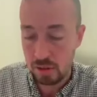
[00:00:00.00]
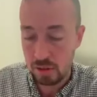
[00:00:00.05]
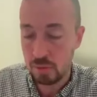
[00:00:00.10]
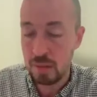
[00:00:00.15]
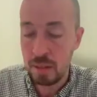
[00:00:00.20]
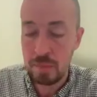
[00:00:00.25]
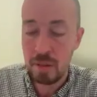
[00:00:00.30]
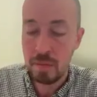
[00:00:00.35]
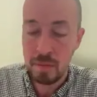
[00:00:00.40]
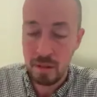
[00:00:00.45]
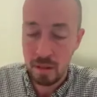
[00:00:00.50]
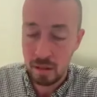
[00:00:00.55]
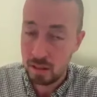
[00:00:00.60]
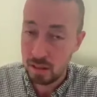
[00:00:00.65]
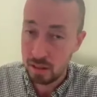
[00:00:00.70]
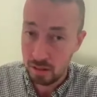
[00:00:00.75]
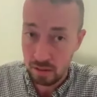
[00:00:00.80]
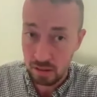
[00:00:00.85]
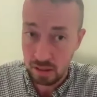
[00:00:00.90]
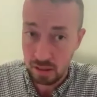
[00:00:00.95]
So maybe
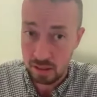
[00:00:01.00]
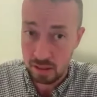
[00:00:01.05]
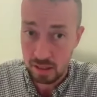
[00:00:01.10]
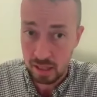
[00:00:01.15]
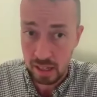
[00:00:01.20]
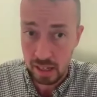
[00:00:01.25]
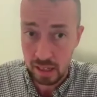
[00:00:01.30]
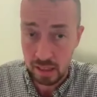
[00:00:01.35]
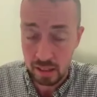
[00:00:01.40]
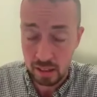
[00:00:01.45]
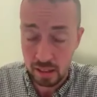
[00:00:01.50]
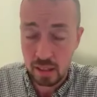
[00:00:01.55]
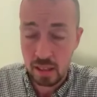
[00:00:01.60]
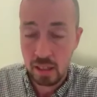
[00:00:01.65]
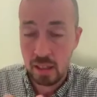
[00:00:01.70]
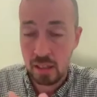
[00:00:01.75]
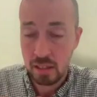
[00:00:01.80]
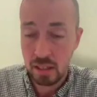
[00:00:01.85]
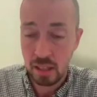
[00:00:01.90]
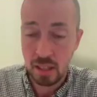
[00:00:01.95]
Americans are not saying
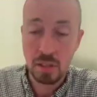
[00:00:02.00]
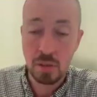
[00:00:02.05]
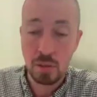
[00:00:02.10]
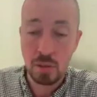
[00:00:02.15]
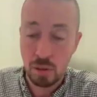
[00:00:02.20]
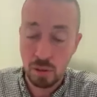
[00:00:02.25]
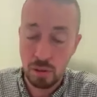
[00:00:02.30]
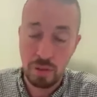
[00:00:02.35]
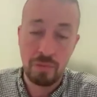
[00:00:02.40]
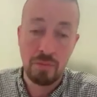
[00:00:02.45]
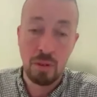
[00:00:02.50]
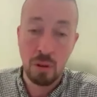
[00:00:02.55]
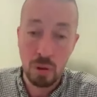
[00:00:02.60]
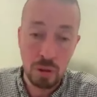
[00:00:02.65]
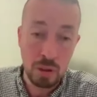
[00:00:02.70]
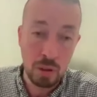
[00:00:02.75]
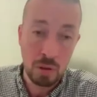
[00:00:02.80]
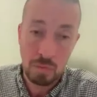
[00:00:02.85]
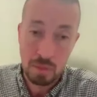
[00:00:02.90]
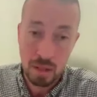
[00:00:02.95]
to Israel,
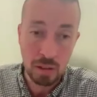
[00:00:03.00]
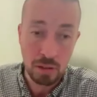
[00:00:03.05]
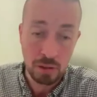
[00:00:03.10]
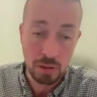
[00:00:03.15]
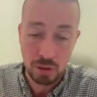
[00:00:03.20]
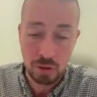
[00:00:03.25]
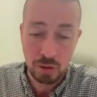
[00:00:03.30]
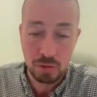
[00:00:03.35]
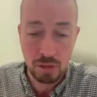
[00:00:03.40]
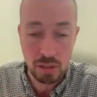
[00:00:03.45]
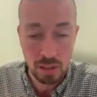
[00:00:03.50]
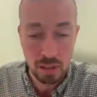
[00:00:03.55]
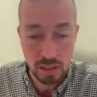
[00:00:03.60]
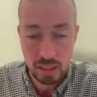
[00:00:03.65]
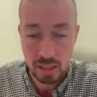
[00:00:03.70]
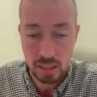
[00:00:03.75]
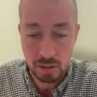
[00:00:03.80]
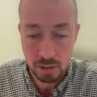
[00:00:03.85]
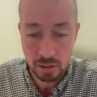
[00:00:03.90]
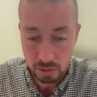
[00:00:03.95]
throw your male children
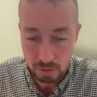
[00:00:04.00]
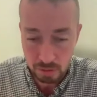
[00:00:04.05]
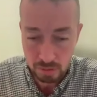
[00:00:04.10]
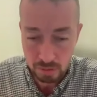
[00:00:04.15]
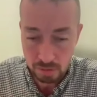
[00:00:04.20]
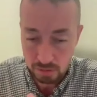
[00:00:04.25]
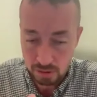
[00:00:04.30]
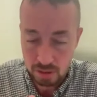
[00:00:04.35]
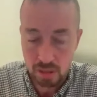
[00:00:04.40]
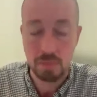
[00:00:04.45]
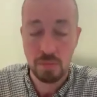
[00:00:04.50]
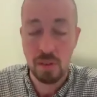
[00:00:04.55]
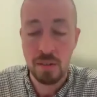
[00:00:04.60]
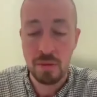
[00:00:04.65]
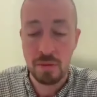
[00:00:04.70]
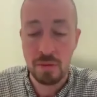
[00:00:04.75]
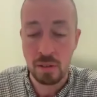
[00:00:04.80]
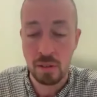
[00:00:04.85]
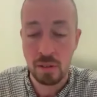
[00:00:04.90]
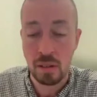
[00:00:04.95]
into some
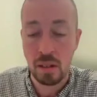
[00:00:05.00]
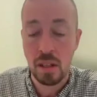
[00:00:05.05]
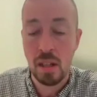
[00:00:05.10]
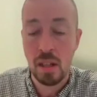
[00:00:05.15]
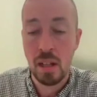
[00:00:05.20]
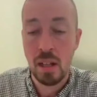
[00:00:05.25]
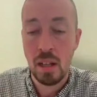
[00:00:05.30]
river.